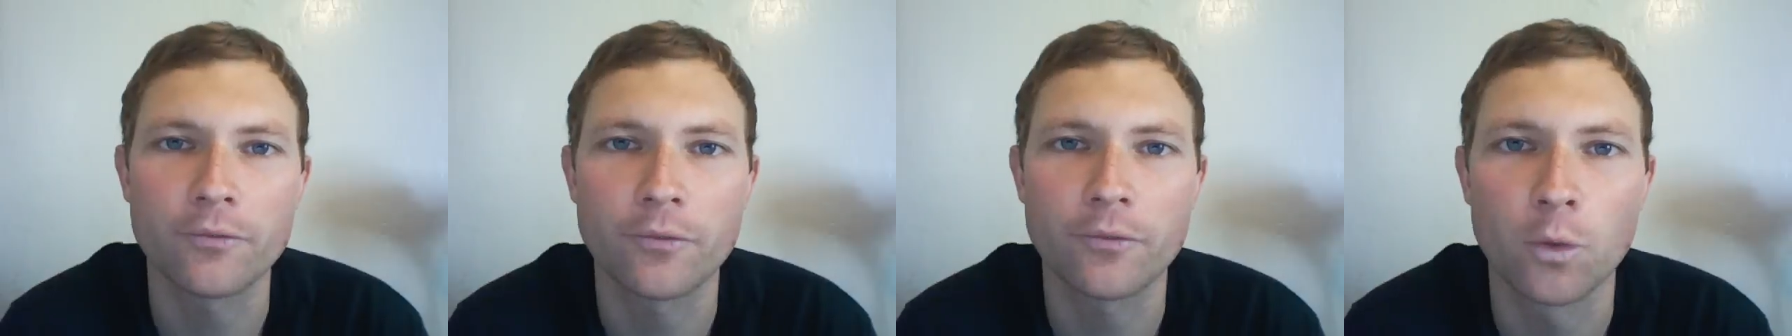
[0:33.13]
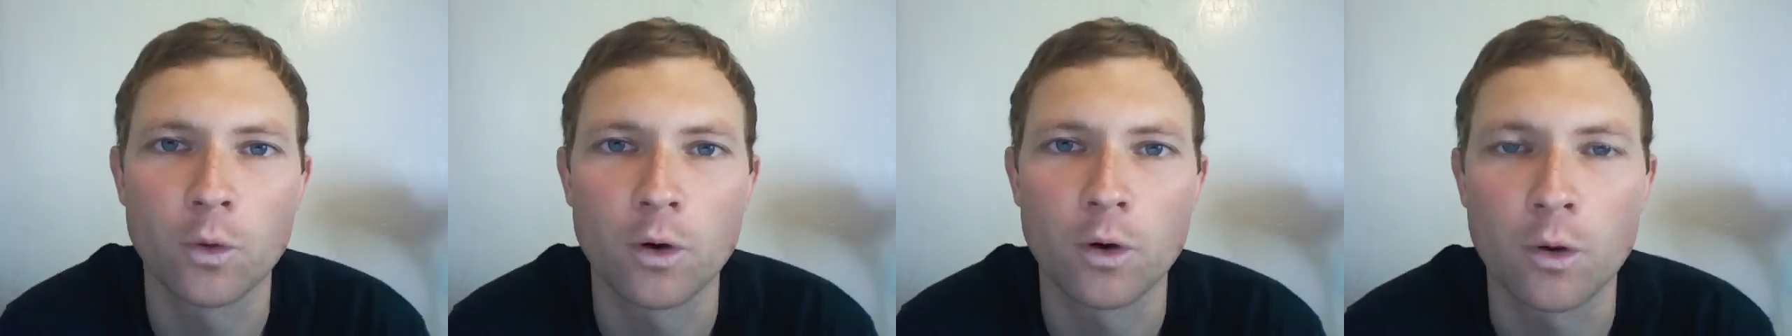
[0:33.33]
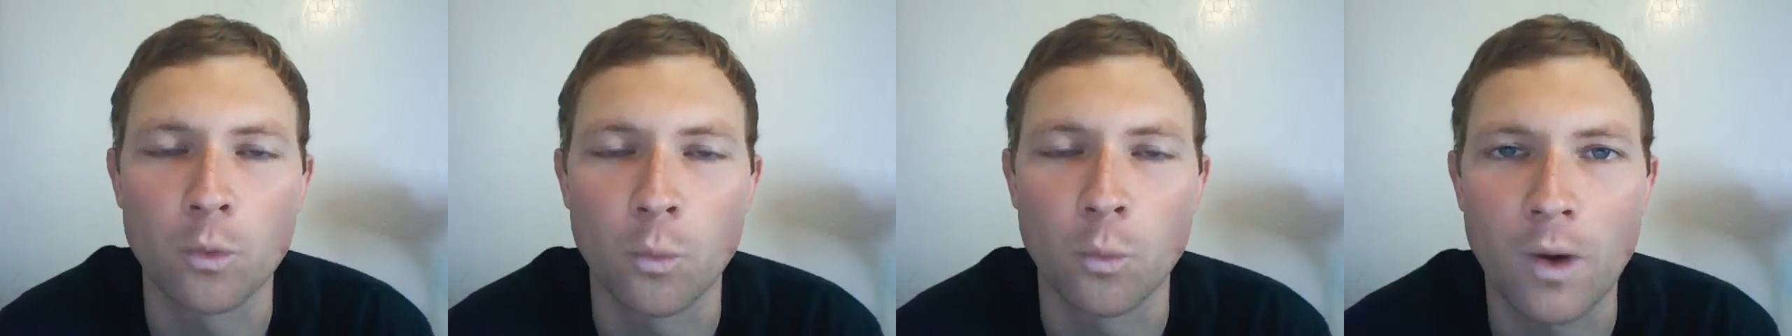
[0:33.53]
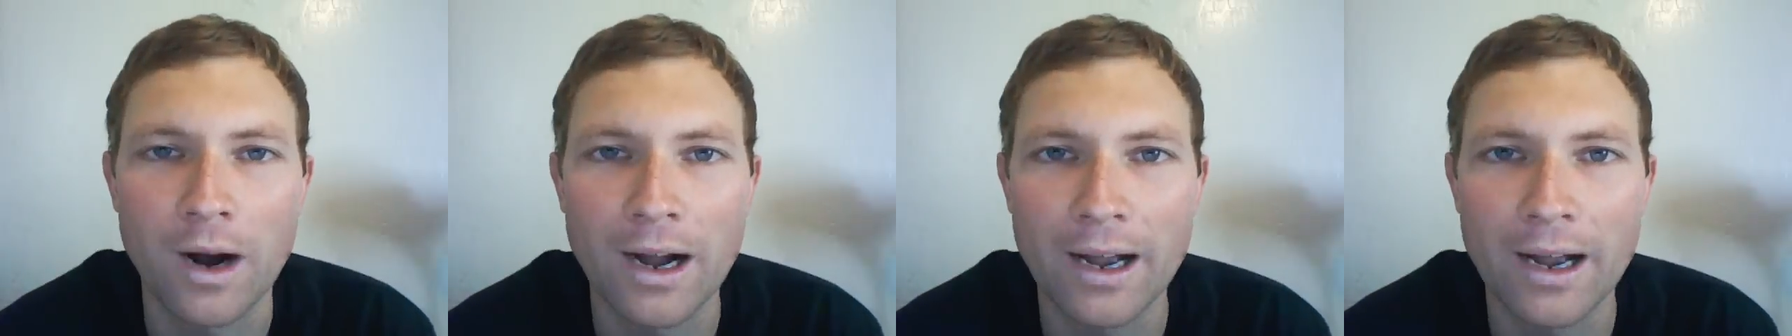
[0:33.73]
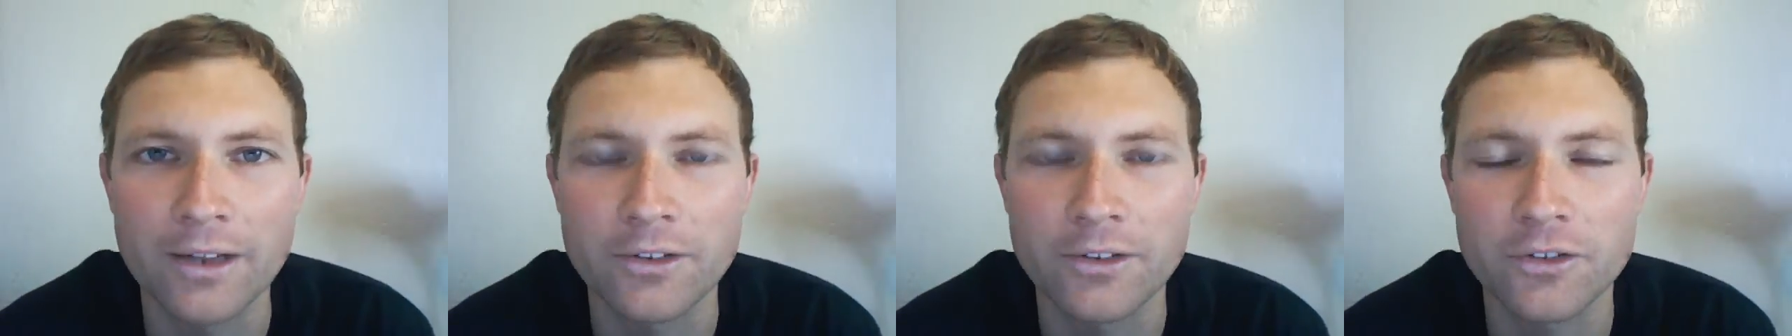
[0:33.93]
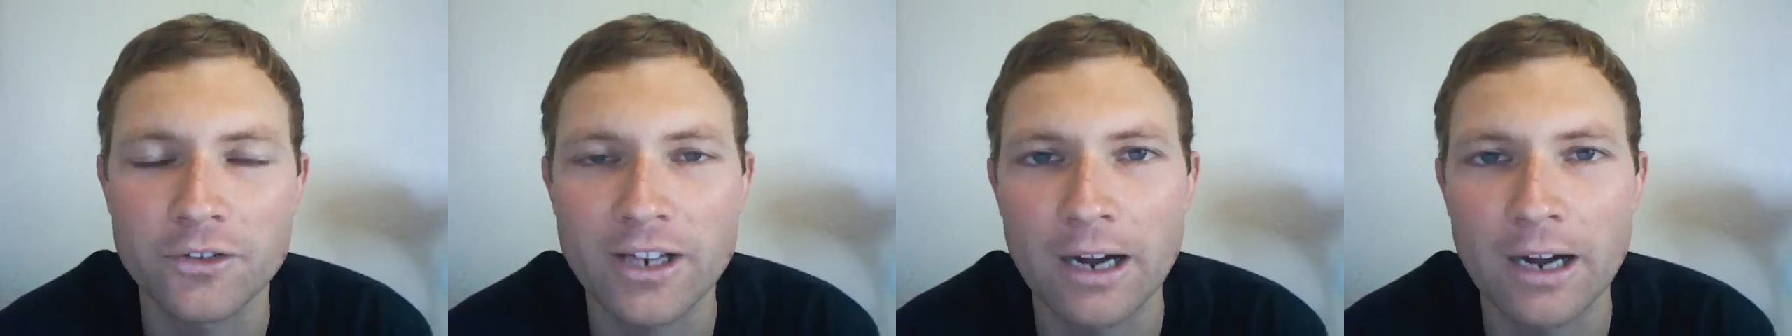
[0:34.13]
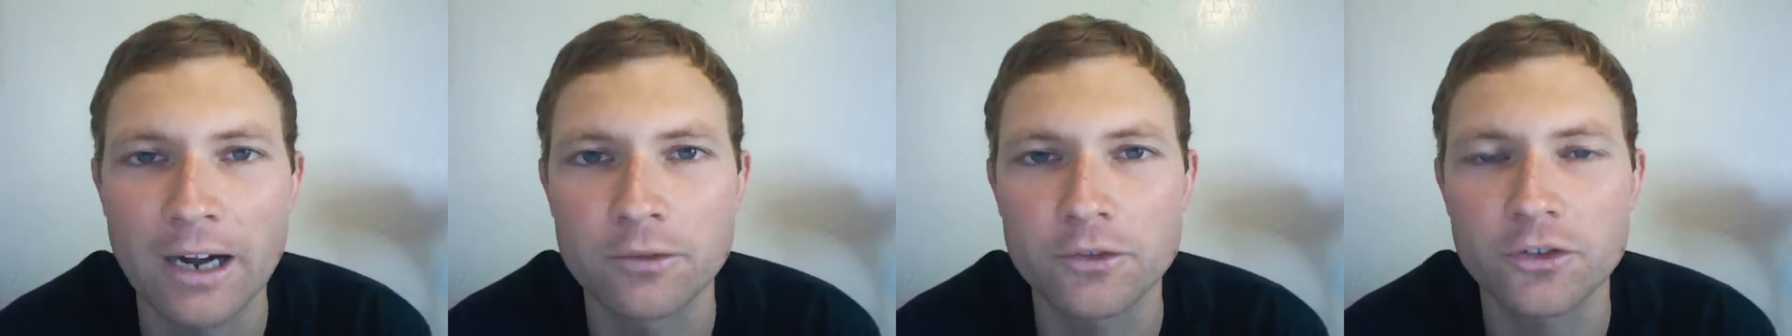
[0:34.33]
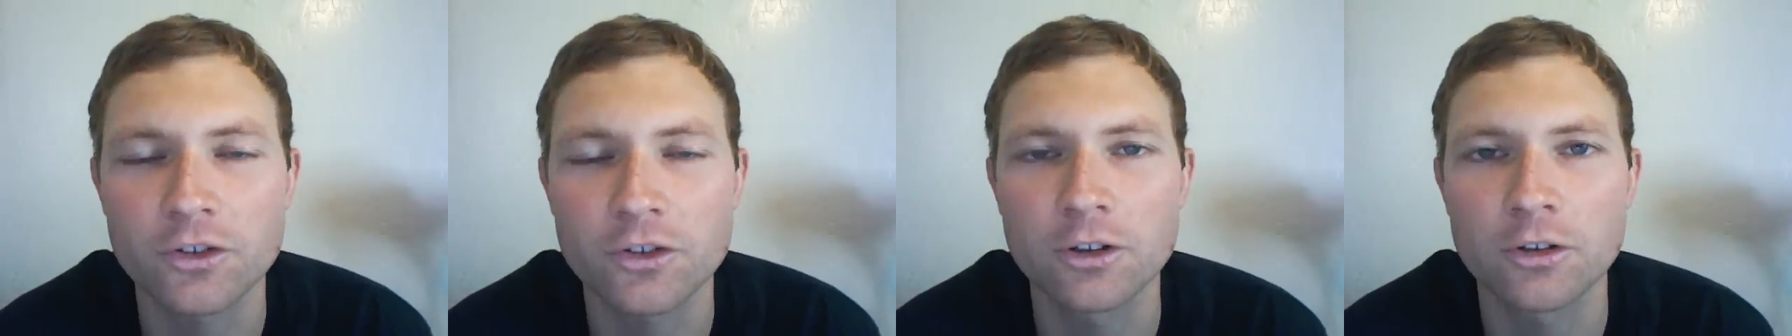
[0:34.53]
for wise
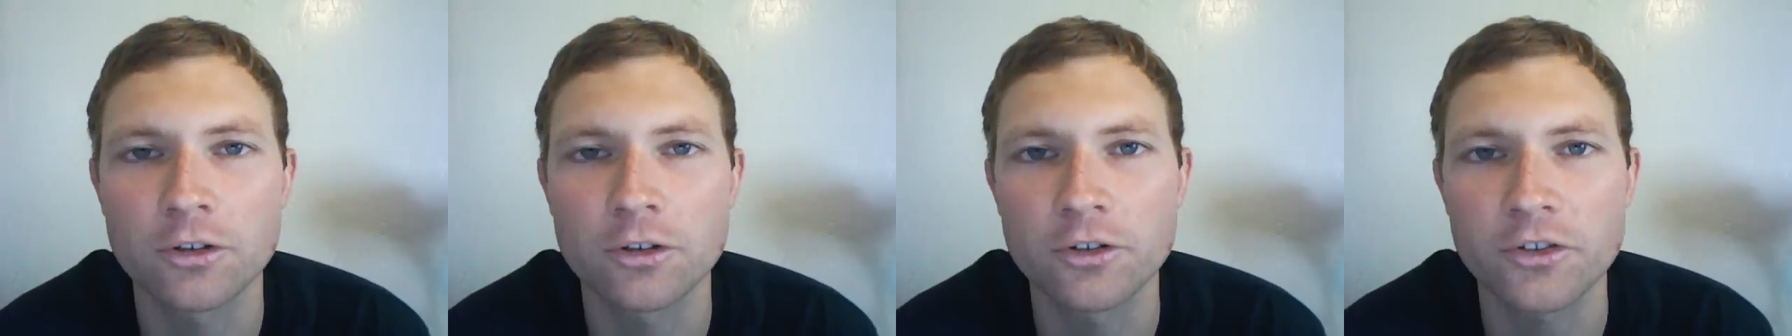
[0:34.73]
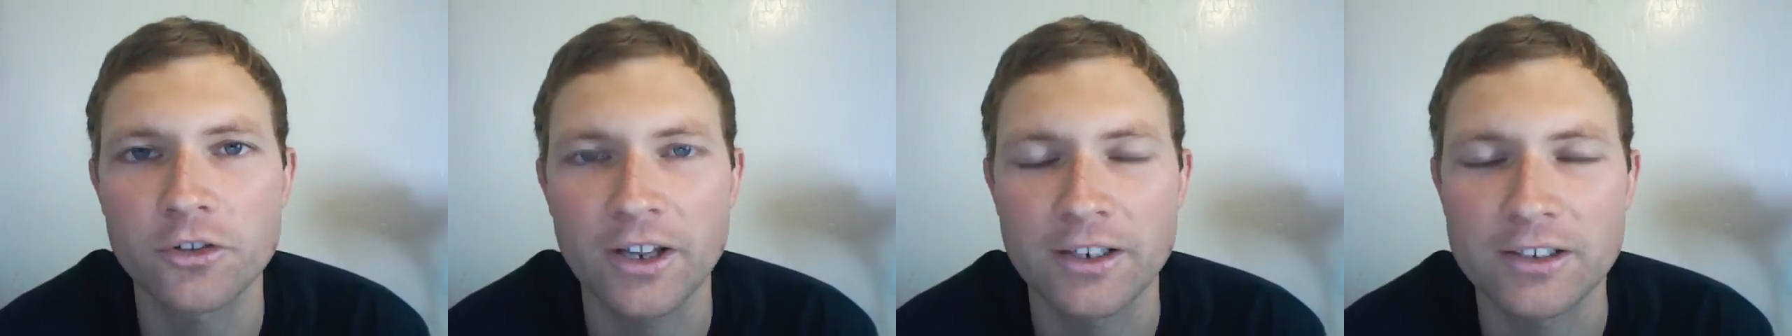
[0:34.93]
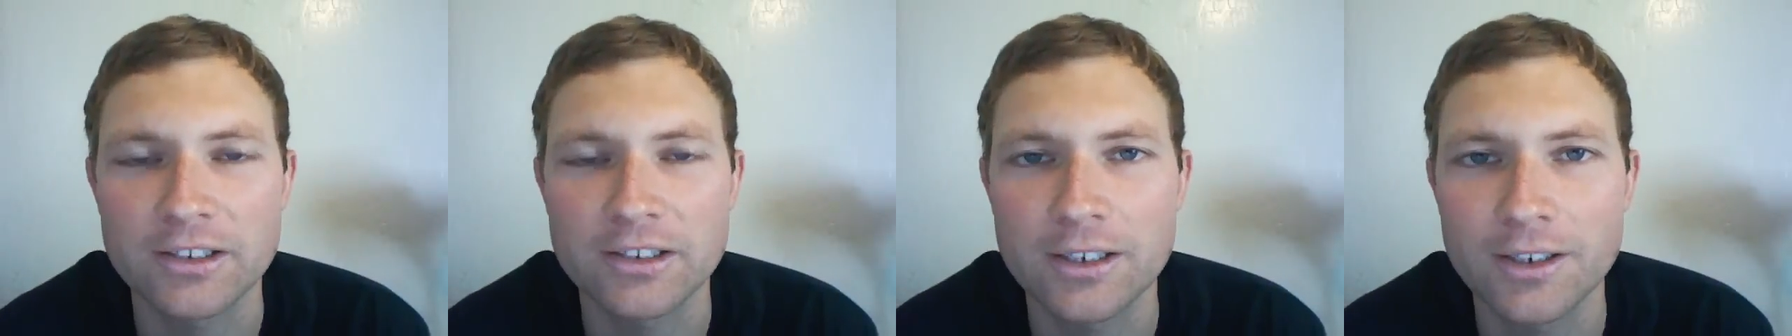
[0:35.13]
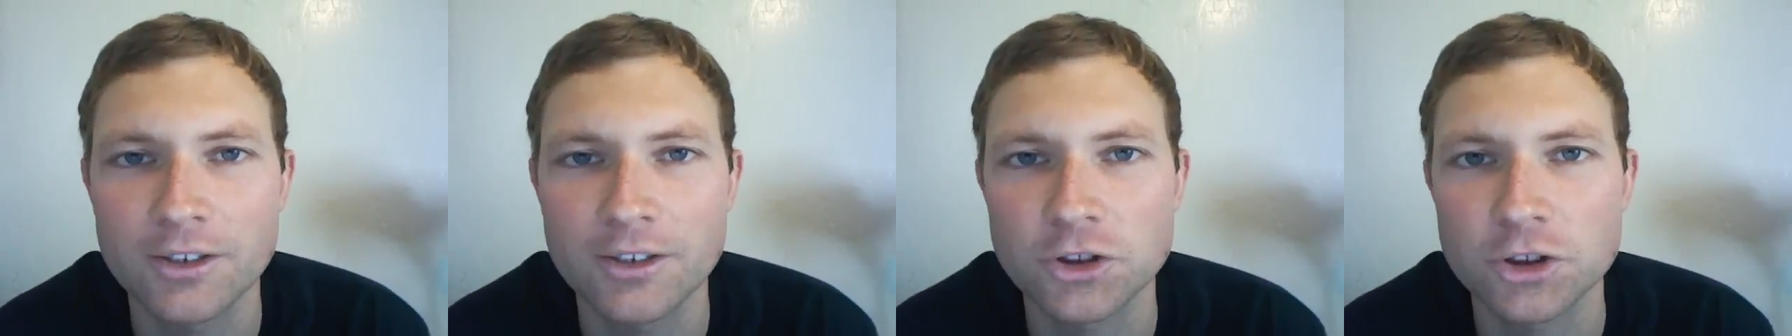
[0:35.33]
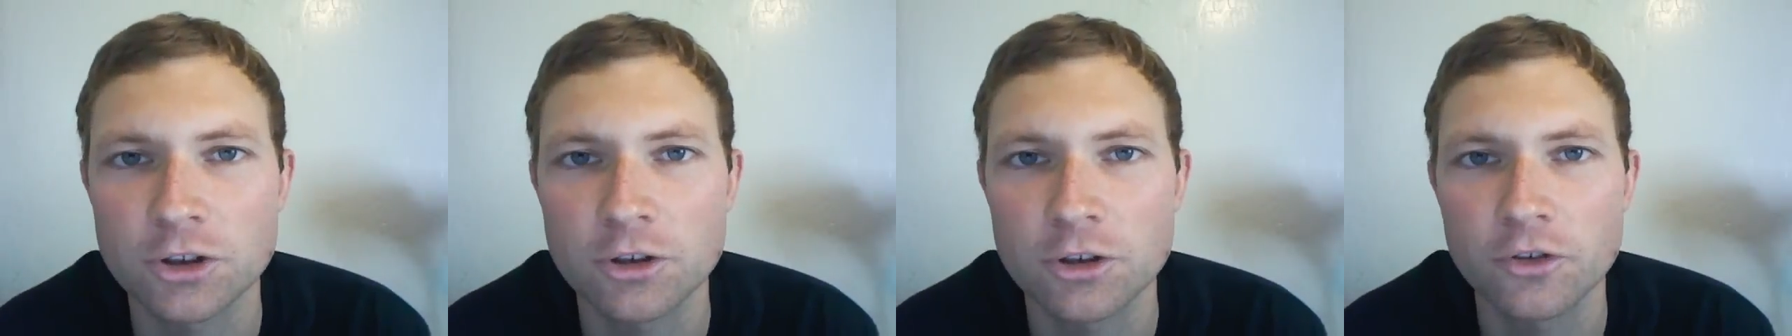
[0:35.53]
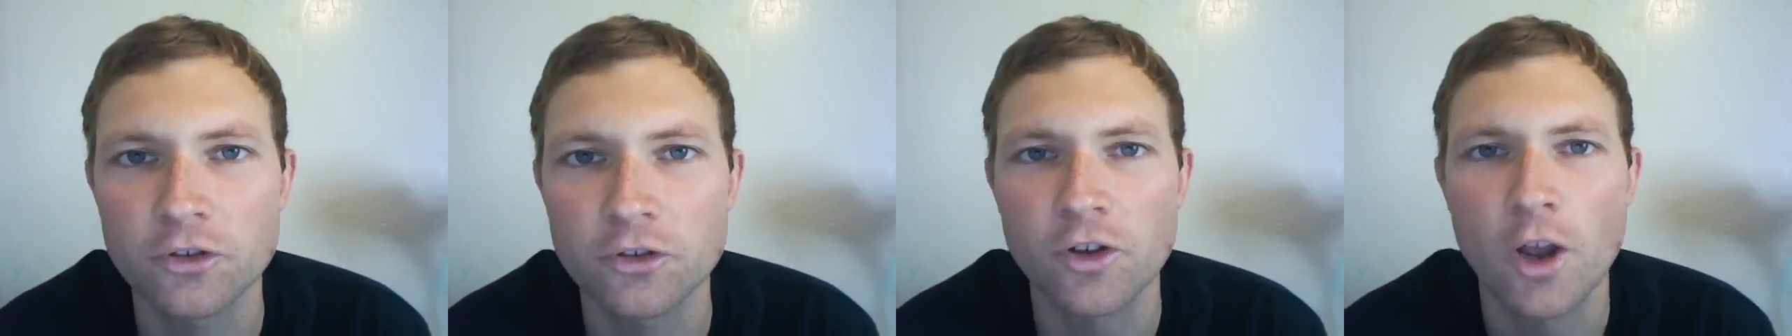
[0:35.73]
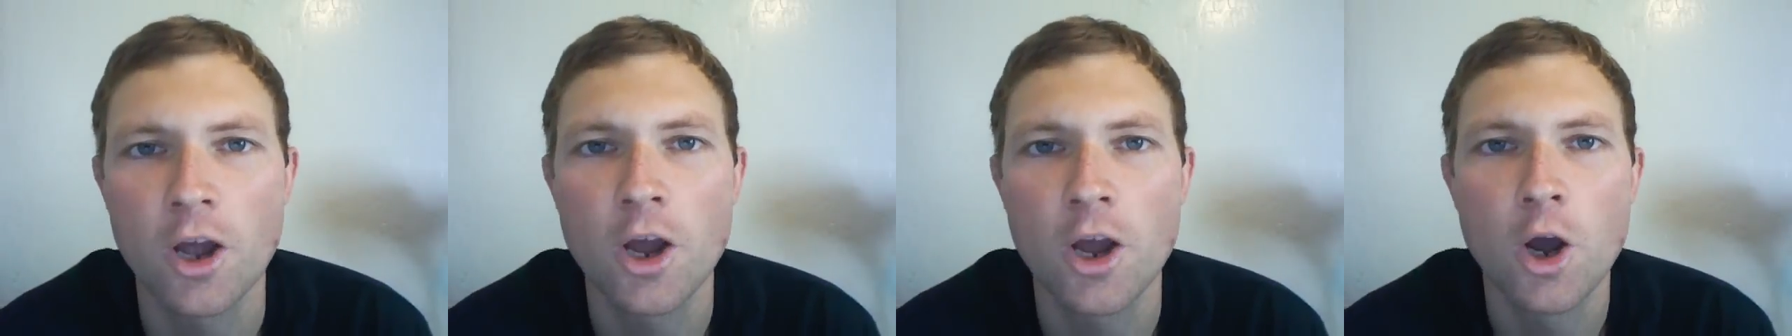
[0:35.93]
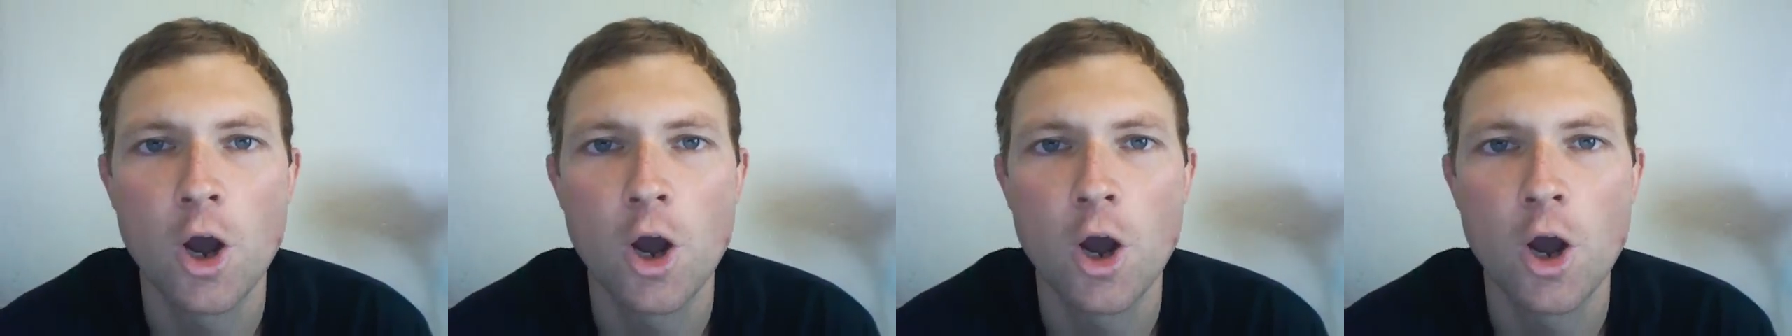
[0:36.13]
counselors and teachers